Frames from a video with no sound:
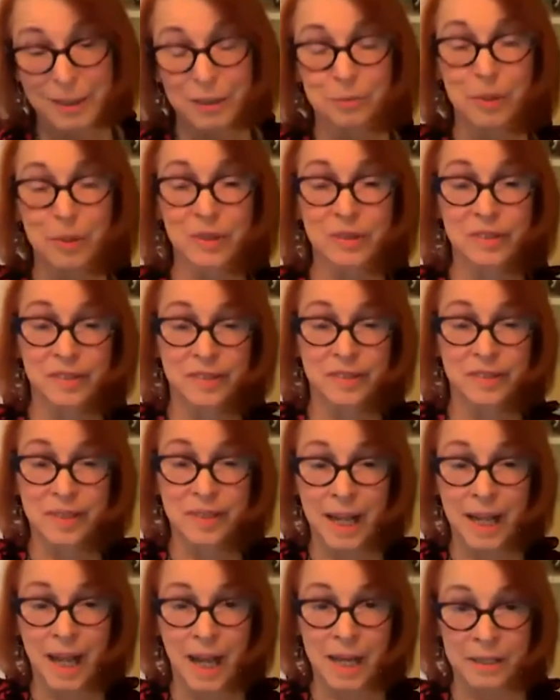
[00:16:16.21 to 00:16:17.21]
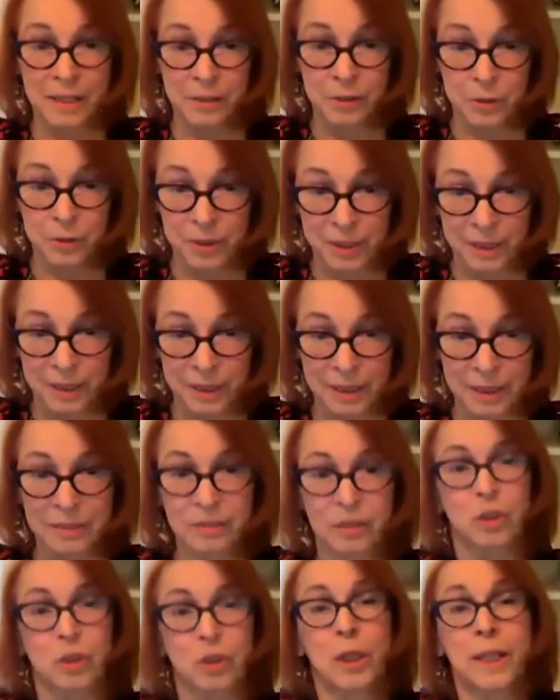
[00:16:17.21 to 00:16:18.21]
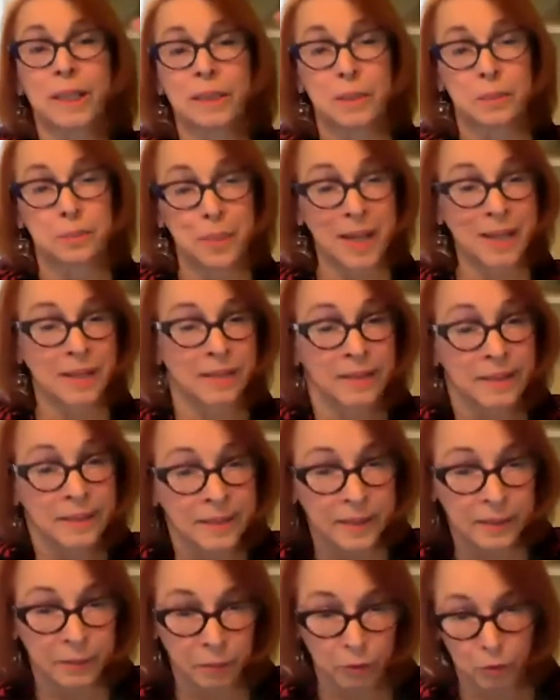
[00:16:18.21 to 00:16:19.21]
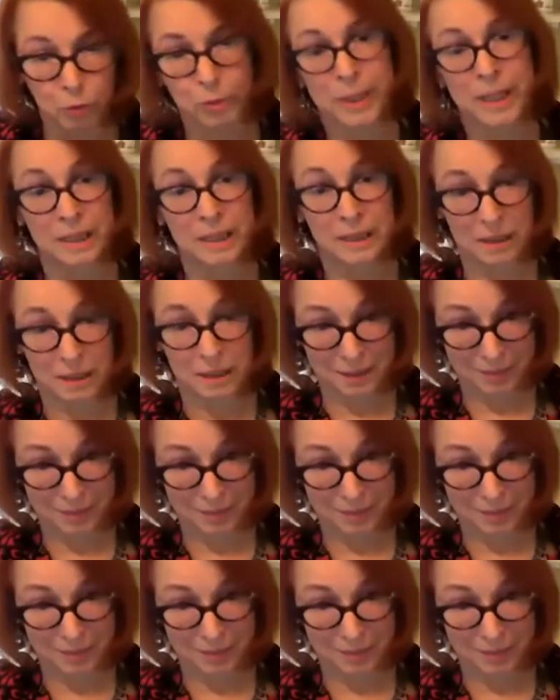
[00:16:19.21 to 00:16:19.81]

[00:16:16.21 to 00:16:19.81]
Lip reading: most psychiatry is trying to paint the leaves green.